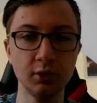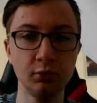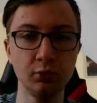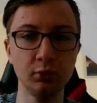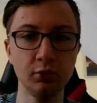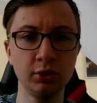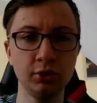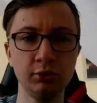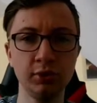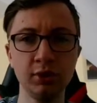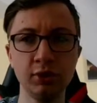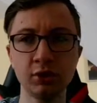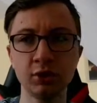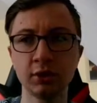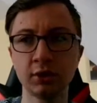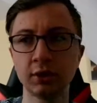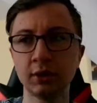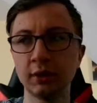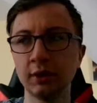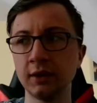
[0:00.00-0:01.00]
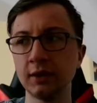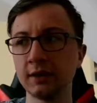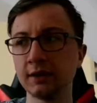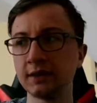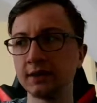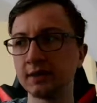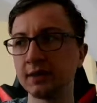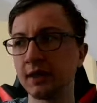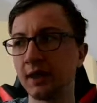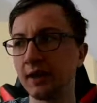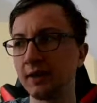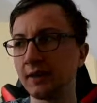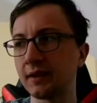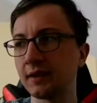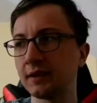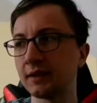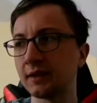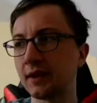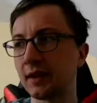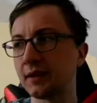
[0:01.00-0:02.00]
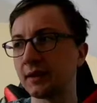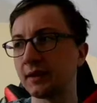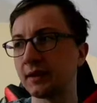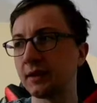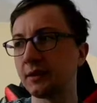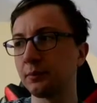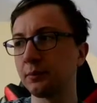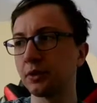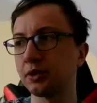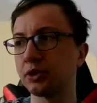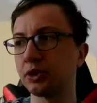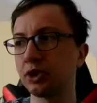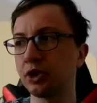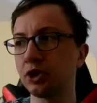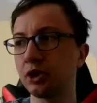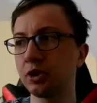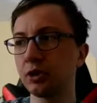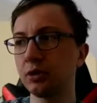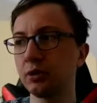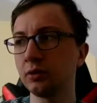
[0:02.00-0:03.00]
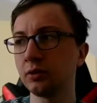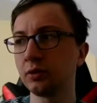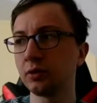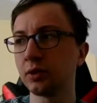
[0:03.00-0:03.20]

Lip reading: we reached standard Catalan position.